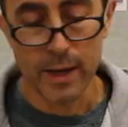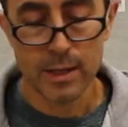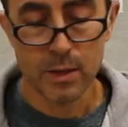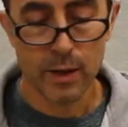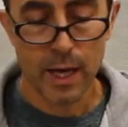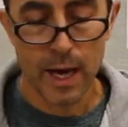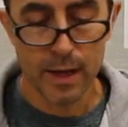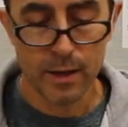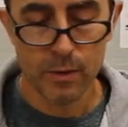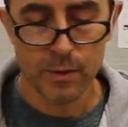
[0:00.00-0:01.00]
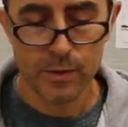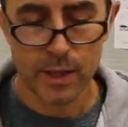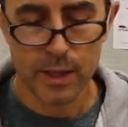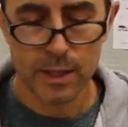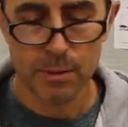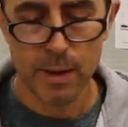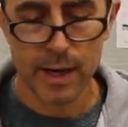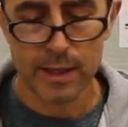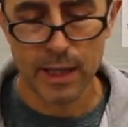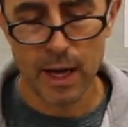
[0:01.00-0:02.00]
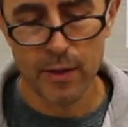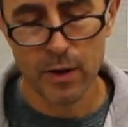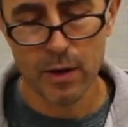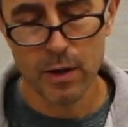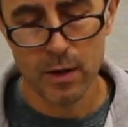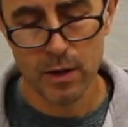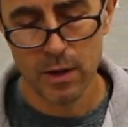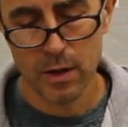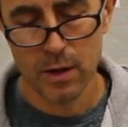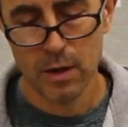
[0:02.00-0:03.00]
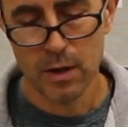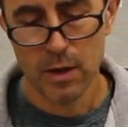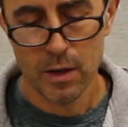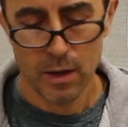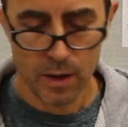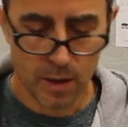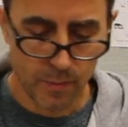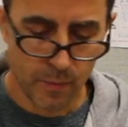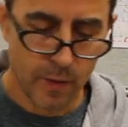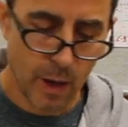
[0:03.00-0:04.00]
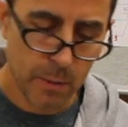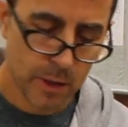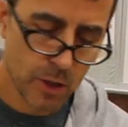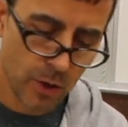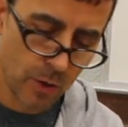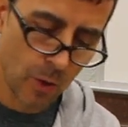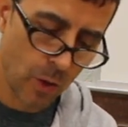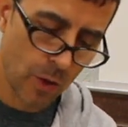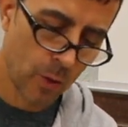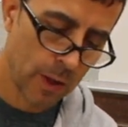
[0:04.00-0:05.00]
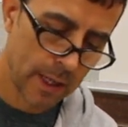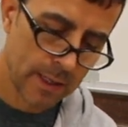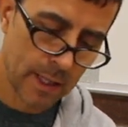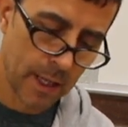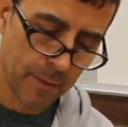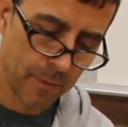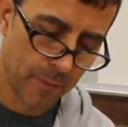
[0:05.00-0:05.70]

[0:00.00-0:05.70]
So again, we've stuck this back together. Now I'm going to show you one last thing,